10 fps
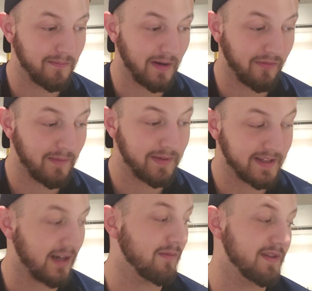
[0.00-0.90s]
My friend
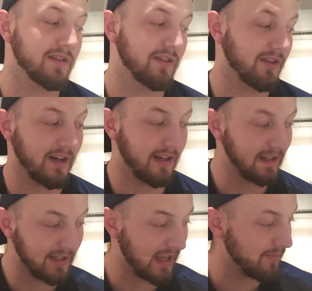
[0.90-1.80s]
Pitai almost started
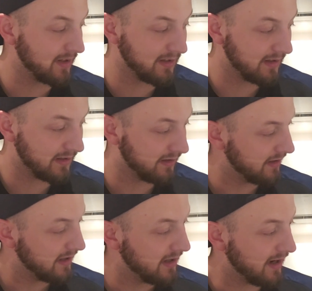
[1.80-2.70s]
crying. He gave me
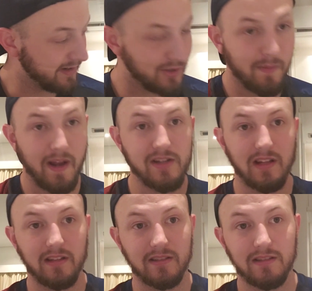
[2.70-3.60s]
a 2-page
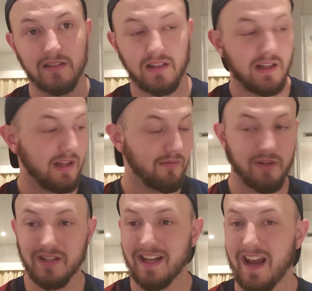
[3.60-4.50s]
letter,
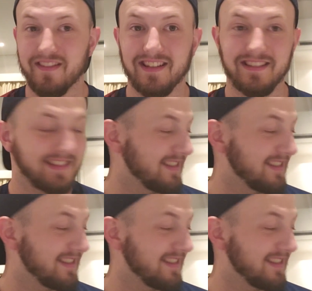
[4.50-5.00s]
which I haven't